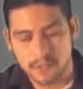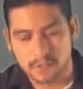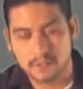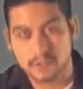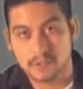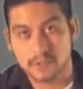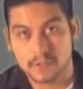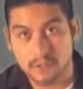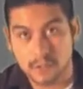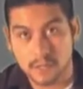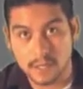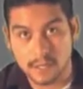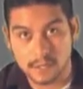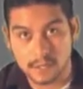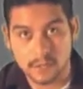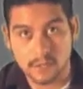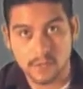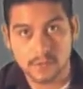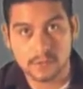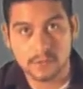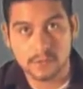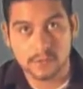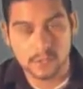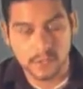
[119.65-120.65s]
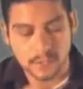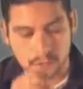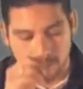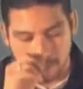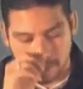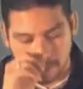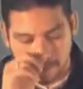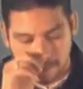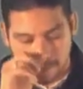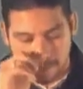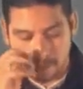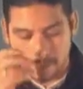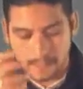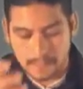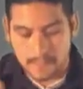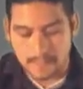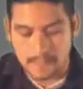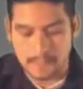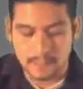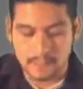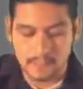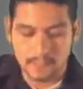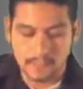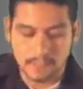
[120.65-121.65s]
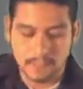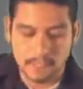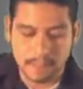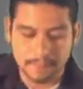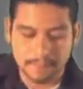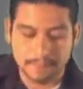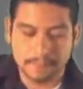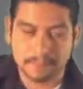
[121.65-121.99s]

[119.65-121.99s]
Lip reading: to strike your notes on, like I just did.